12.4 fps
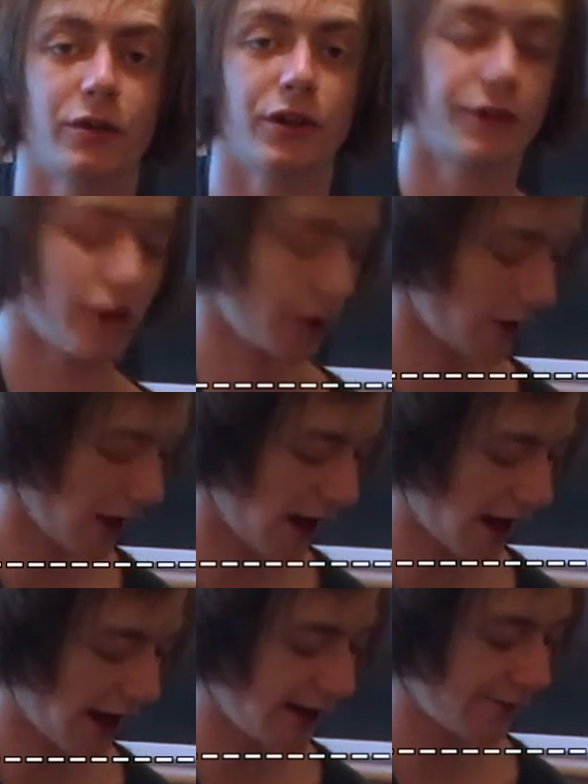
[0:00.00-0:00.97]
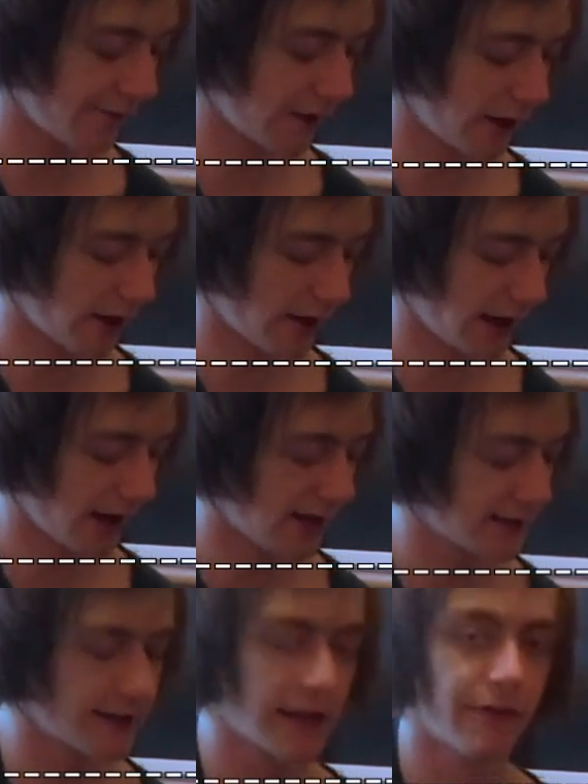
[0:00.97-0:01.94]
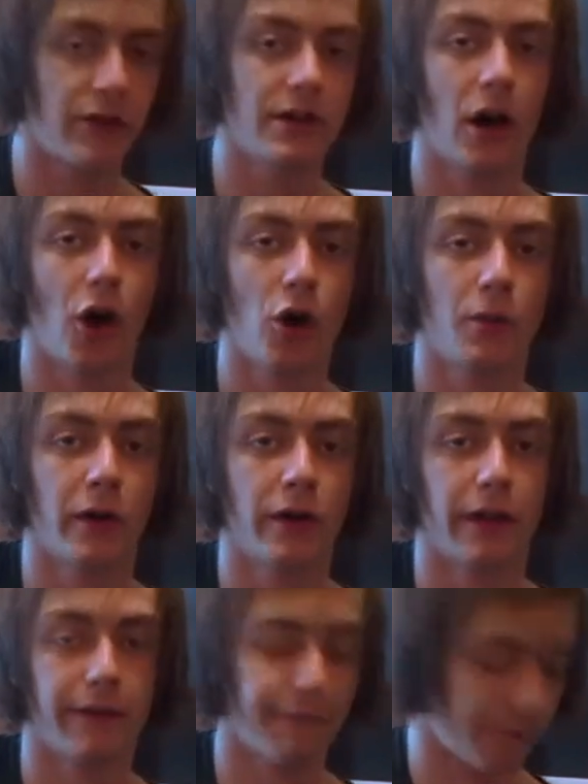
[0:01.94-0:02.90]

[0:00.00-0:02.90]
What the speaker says: want to do 8, 7, open, then